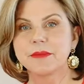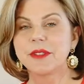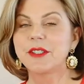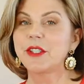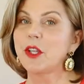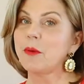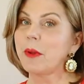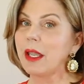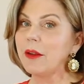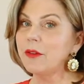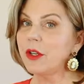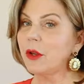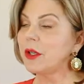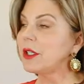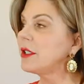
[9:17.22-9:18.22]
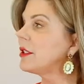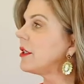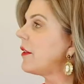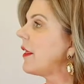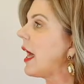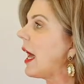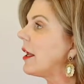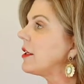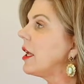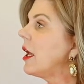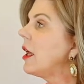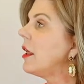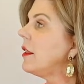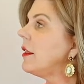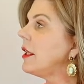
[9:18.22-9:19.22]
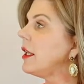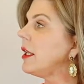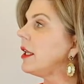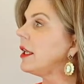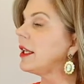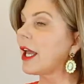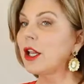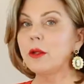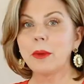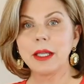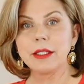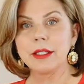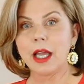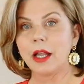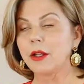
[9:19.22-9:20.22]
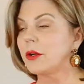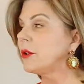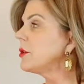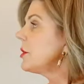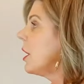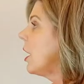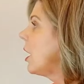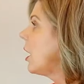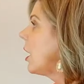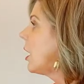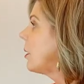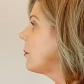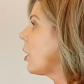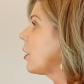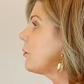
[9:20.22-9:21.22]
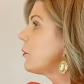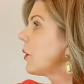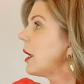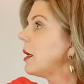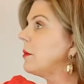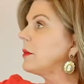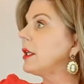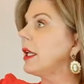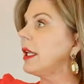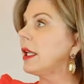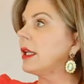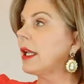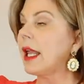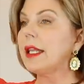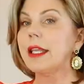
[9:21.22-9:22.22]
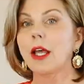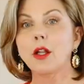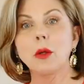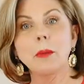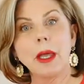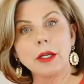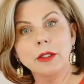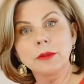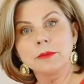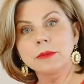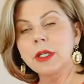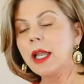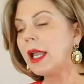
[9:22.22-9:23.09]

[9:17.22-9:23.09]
So you may have noticed that the yellow base colors are framed in a yellow metal,